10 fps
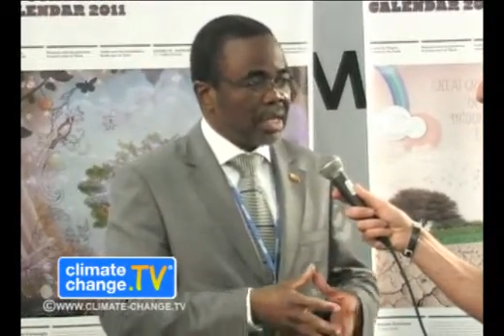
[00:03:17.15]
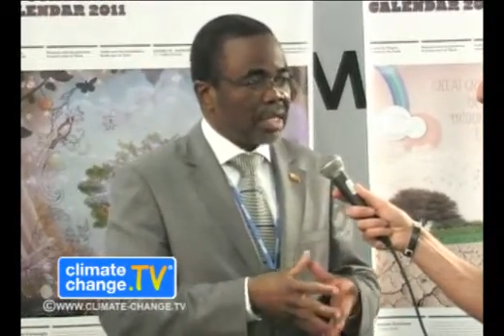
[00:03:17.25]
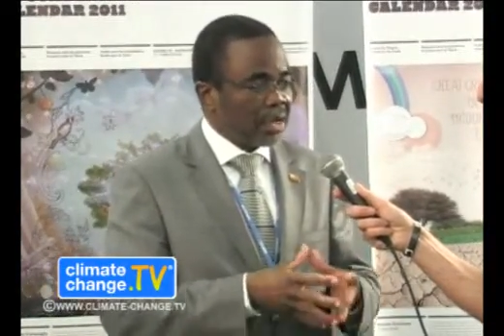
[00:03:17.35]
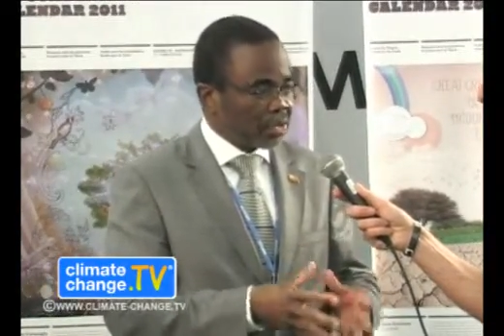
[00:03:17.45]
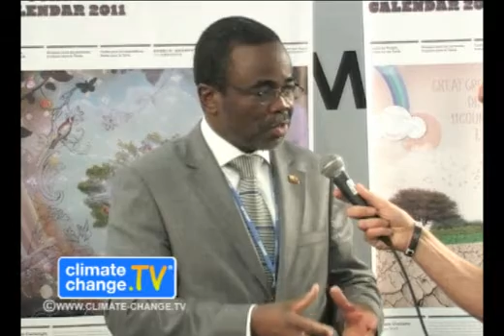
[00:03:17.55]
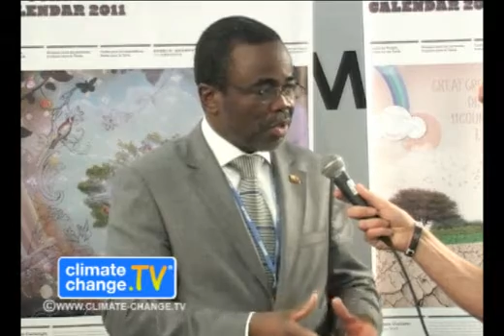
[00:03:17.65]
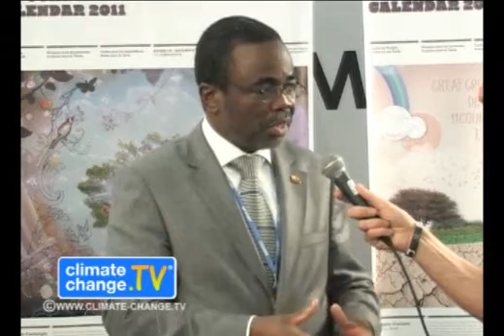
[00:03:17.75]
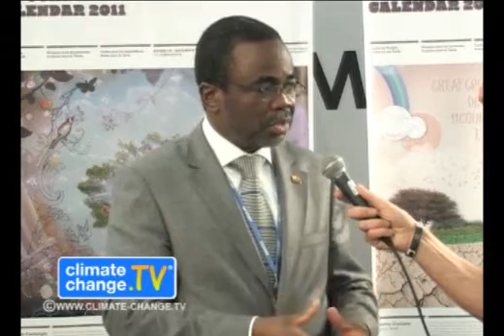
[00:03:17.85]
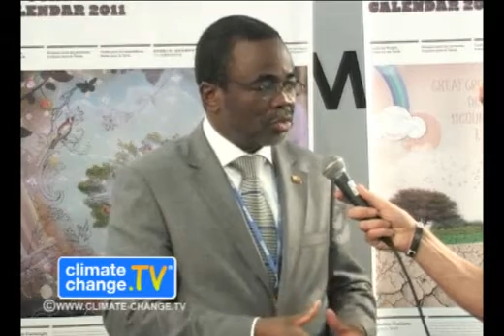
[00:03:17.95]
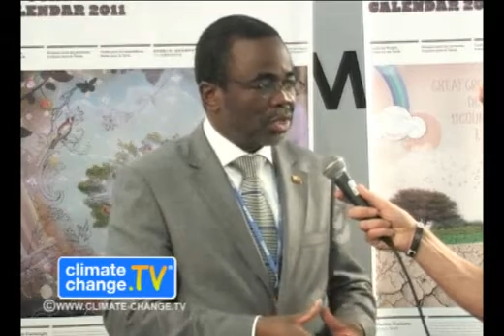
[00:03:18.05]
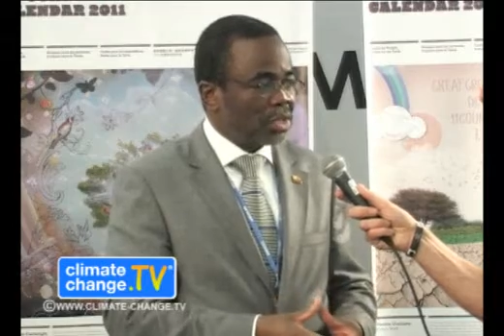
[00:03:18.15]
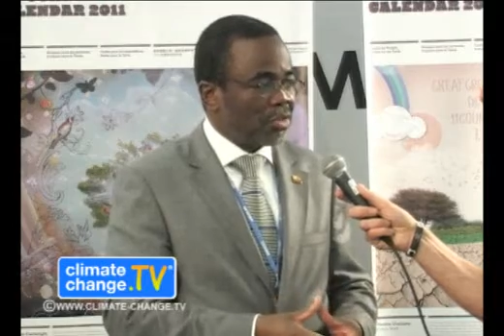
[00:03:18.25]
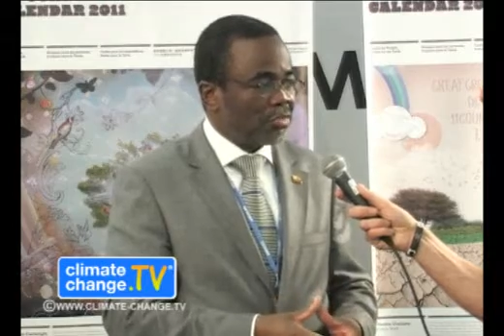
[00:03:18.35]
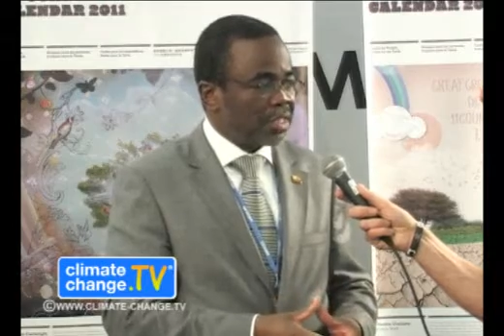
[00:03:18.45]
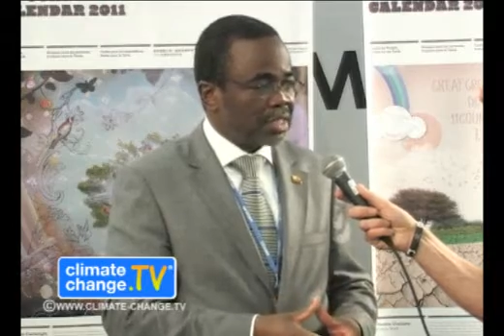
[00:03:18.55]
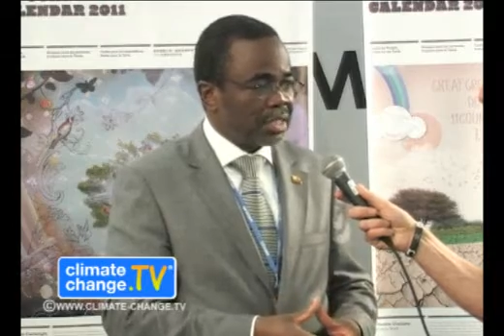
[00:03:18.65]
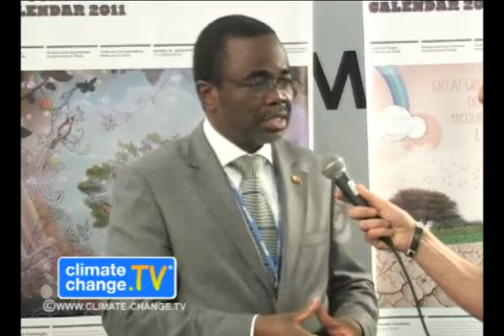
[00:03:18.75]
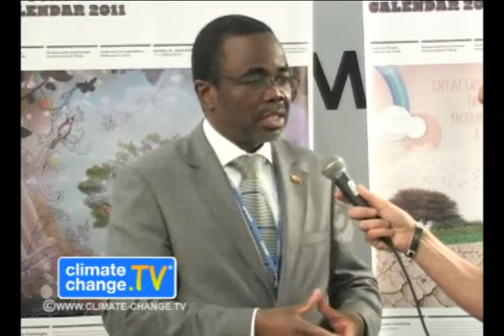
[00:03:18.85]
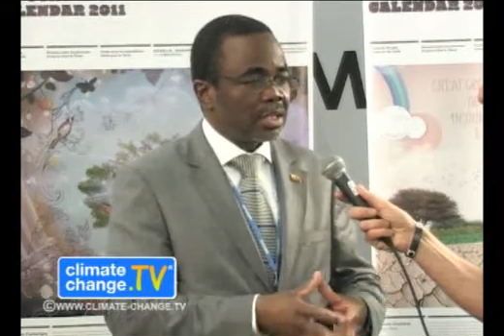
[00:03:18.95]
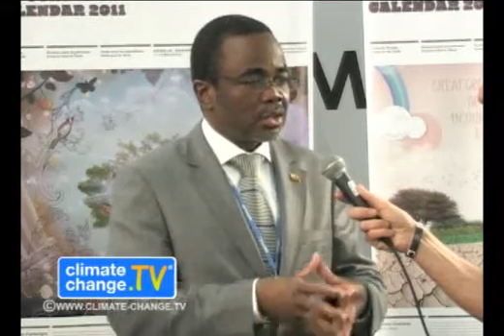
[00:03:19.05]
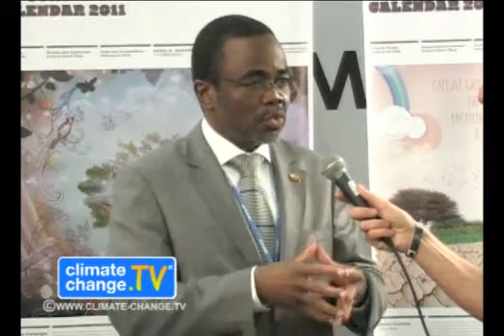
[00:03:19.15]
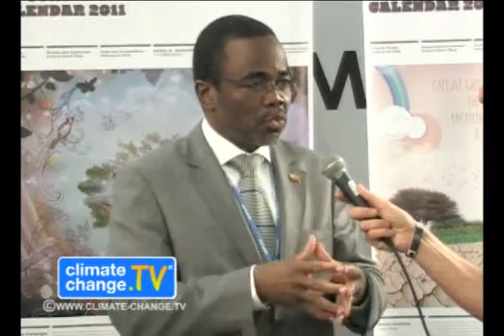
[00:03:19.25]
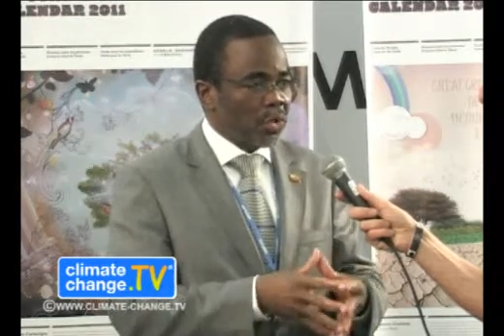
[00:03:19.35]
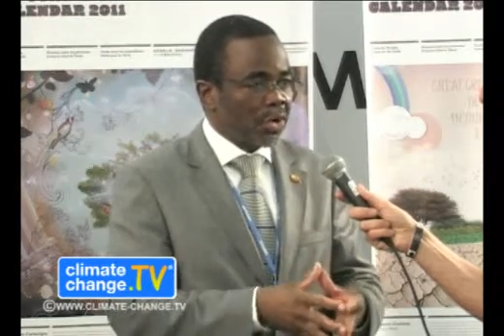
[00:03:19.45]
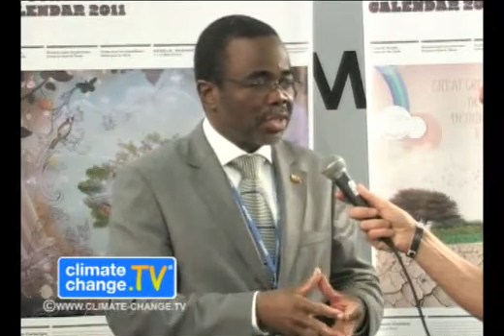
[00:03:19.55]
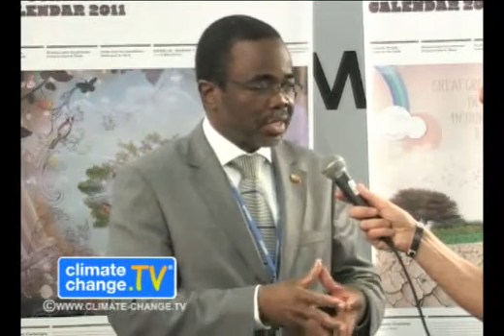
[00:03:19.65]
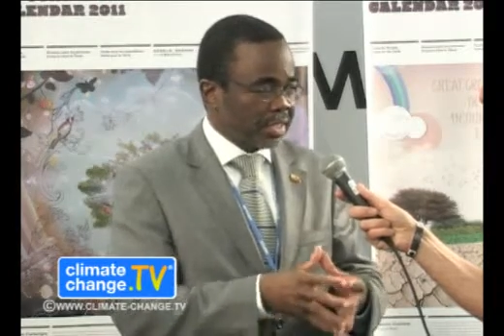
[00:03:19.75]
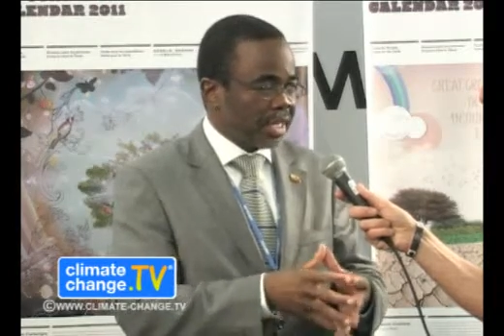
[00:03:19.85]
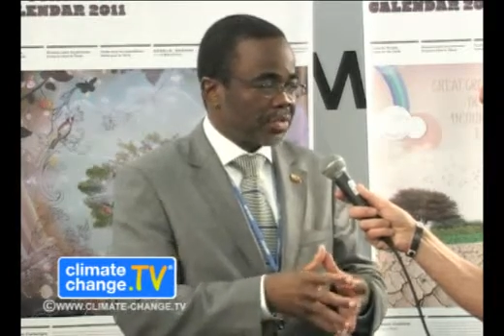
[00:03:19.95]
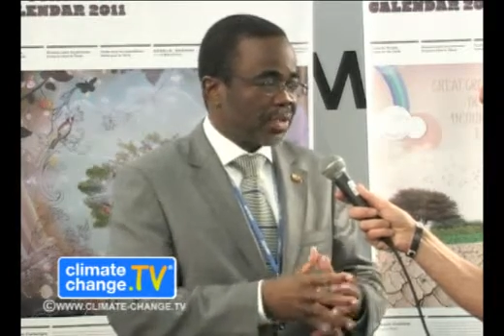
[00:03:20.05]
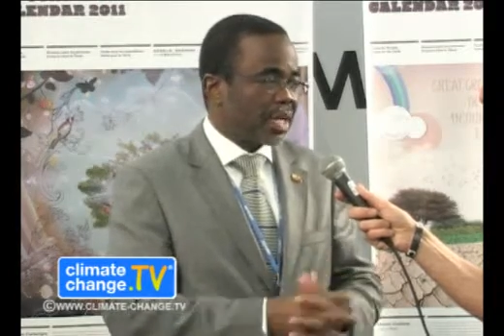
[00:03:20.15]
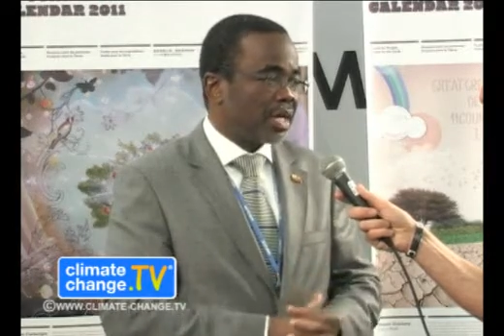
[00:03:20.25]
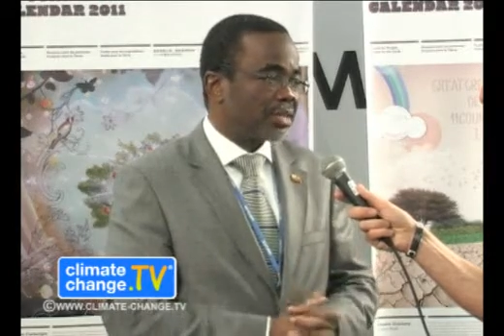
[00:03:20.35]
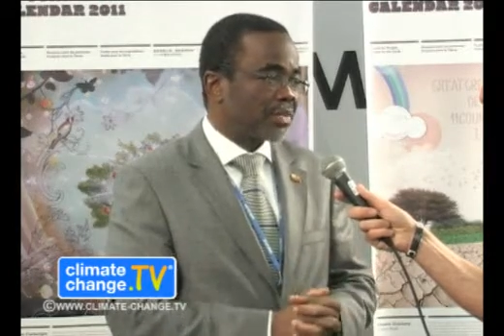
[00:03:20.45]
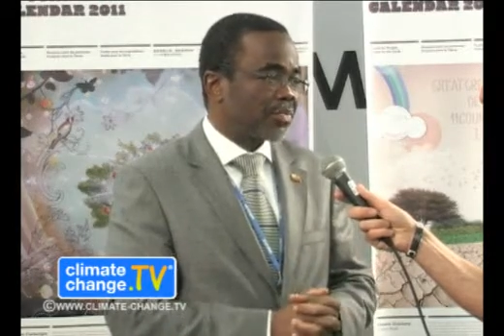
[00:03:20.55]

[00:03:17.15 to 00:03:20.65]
country parties to the convention to work in that regard.